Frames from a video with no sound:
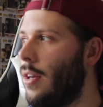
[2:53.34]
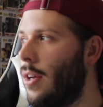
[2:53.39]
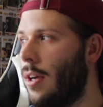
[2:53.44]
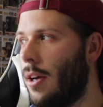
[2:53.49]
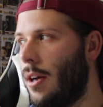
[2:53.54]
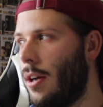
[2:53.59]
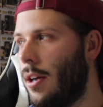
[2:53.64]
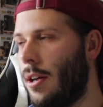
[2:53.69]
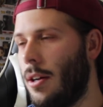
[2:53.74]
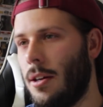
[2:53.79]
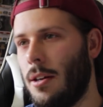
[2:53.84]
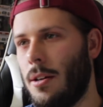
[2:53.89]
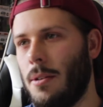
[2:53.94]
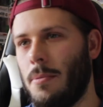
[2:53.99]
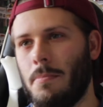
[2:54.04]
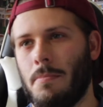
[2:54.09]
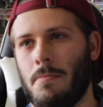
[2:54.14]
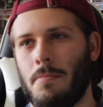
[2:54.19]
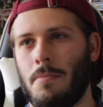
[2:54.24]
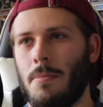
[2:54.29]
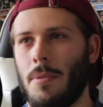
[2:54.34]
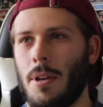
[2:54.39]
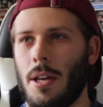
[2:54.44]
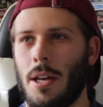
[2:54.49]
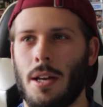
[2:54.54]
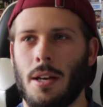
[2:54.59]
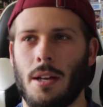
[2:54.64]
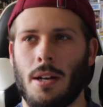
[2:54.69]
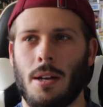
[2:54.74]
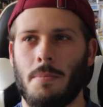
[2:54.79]

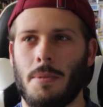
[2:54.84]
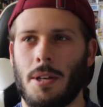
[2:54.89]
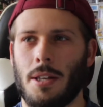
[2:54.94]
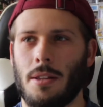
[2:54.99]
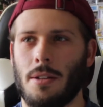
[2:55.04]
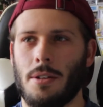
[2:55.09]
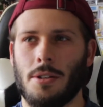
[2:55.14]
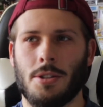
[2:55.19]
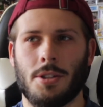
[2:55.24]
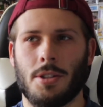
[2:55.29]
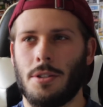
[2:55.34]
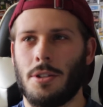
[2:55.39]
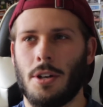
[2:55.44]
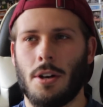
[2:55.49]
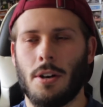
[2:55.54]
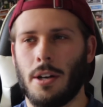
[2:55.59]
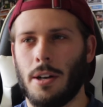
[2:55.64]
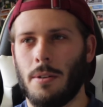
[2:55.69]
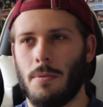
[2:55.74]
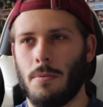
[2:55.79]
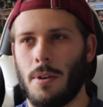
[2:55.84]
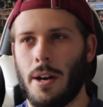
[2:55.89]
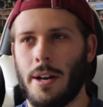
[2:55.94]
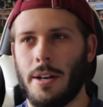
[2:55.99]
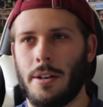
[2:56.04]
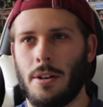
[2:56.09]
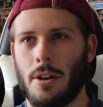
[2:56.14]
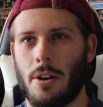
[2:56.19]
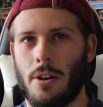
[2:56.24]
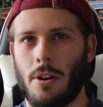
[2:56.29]
And I mean, there's the Target
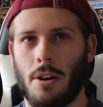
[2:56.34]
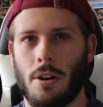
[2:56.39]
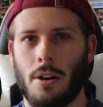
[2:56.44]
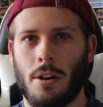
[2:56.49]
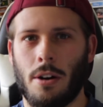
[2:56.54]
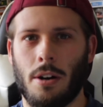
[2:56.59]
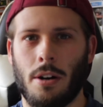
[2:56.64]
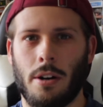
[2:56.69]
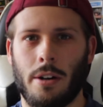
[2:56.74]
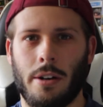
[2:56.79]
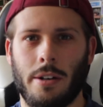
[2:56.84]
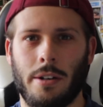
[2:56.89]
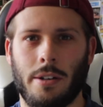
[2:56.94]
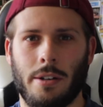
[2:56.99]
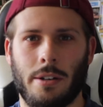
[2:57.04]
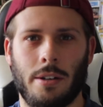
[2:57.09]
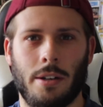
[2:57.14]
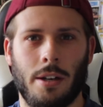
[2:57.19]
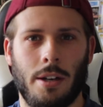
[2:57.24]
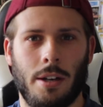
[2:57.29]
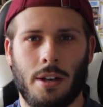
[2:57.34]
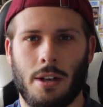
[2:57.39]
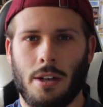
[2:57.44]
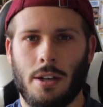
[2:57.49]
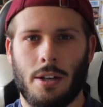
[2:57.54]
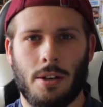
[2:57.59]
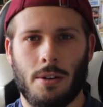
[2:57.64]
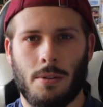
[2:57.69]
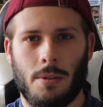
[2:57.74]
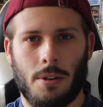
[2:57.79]
Red Card and,
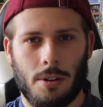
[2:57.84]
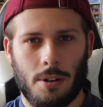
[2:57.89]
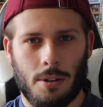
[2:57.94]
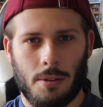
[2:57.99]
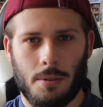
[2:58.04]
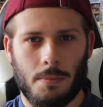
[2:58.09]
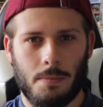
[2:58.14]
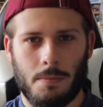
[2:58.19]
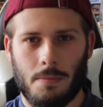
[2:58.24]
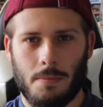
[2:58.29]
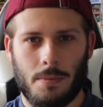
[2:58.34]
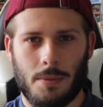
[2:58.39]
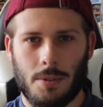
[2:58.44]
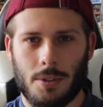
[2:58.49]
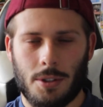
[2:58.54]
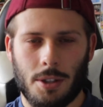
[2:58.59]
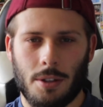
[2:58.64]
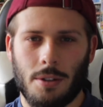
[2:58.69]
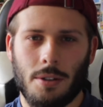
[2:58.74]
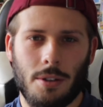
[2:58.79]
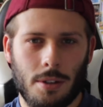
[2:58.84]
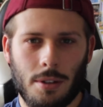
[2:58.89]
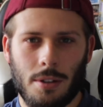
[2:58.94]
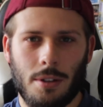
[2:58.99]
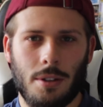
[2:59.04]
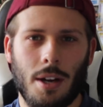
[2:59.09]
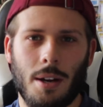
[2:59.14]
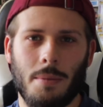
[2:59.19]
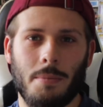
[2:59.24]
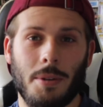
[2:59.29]
you know, you
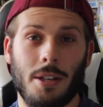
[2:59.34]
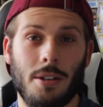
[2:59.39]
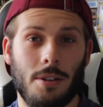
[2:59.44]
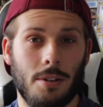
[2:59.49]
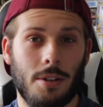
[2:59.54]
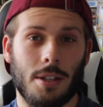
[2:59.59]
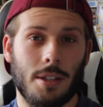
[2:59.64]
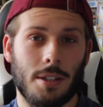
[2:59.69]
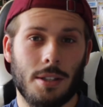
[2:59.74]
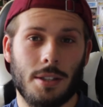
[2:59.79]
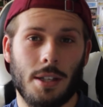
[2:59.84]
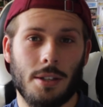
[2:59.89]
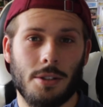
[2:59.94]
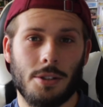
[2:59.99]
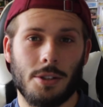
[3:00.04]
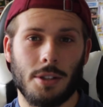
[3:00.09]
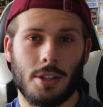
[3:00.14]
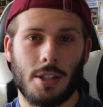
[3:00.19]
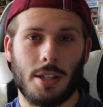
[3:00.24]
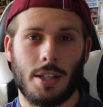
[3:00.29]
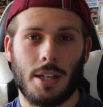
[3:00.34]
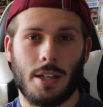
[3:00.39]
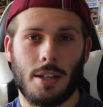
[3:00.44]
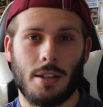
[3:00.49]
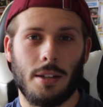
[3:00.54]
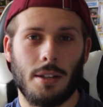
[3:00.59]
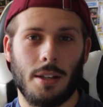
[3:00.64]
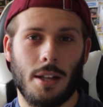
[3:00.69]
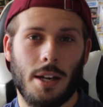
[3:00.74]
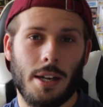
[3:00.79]
can essentially
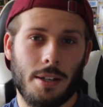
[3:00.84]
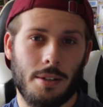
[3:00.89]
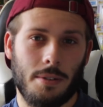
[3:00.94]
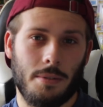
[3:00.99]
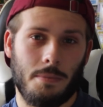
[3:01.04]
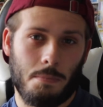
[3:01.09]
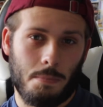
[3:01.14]
get like